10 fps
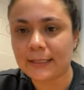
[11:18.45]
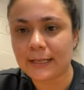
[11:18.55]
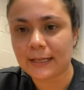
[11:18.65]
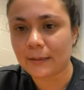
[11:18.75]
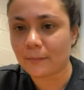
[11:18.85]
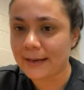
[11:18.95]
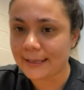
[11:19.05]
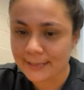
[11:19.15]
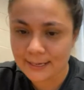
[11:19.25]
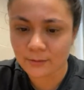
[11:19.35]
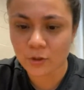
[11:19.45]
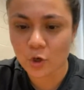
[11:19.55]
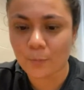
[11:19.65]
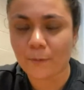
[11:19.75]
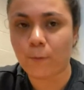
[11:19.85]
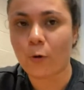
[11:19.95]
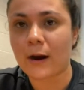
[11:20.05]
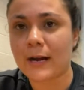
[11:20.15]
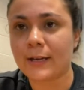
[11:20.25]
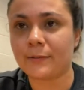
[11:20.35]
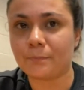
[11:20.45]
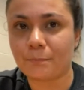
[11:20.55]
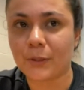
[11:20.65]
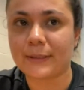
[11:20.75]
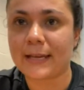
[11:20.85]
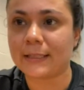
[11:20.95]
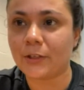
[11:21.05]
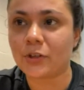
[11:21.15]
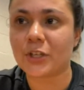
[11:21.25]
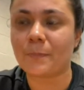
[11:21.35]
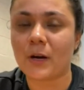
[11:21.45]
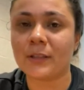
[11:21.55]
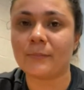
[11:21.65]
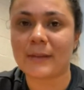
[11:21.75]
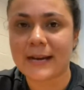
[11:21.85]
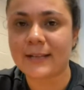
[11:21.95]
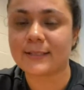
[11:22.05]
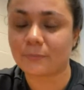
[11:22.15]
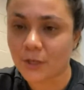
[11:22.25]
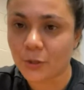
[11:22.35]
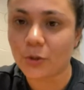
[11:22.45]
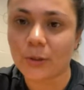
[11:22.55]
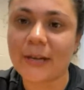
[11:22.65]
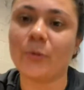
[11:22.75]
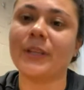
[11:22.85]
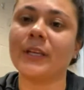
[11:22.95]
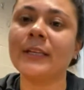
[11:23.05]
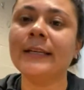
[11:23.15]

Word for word: and then, you know, before I put that leadership on them, I asked them, are you okay with it?